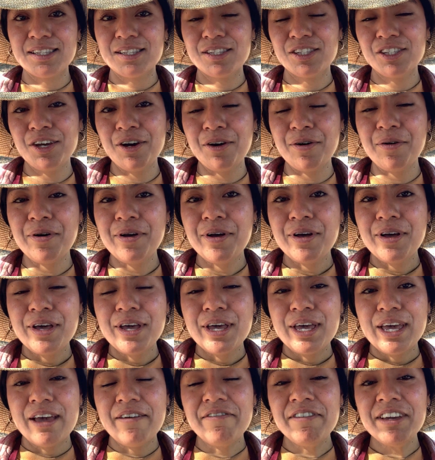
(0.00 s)
So
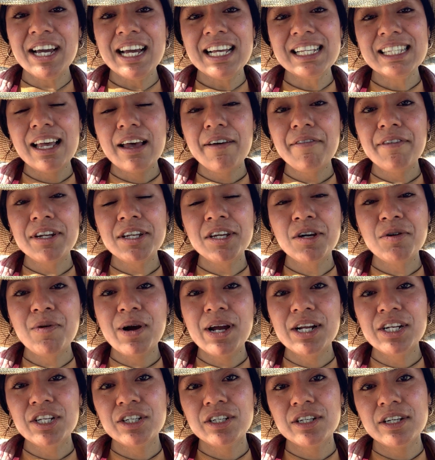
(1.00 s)
if you guys have any
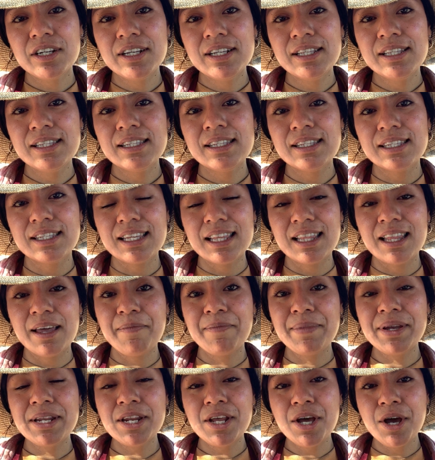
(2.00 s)
questions, let
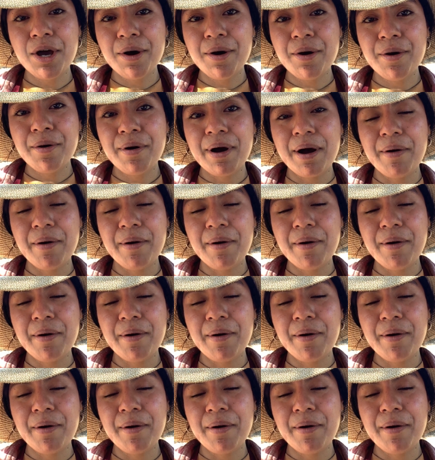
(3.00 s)
me know.